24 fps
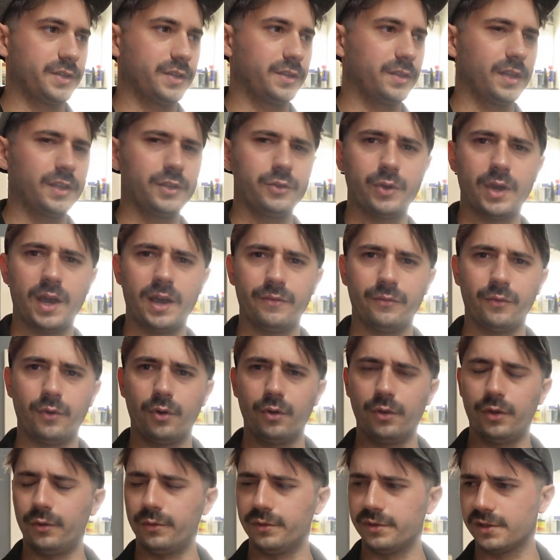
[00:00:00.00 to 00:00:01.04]
And then you have
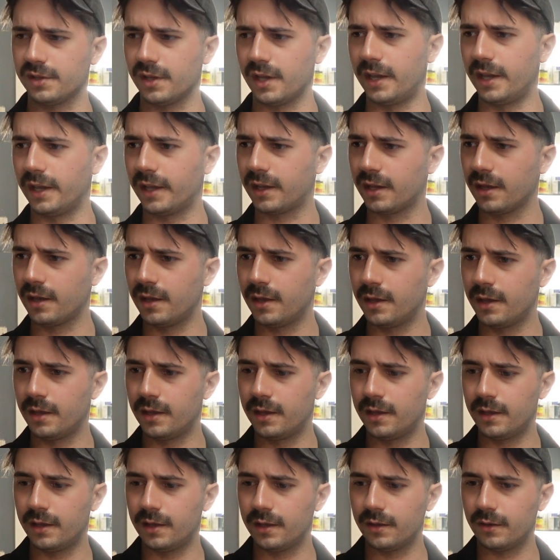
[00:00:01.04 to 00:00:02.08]
all those like
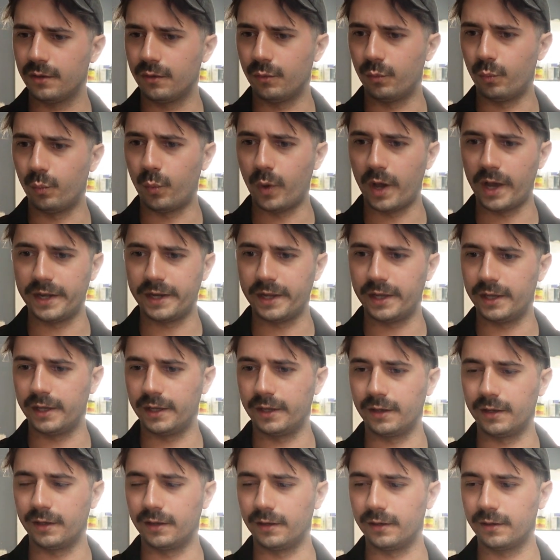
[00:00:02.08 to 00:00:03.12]

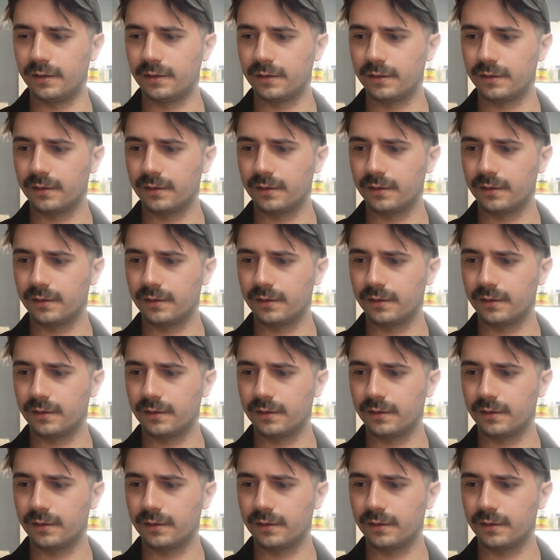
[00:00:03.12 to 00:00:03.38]
wedding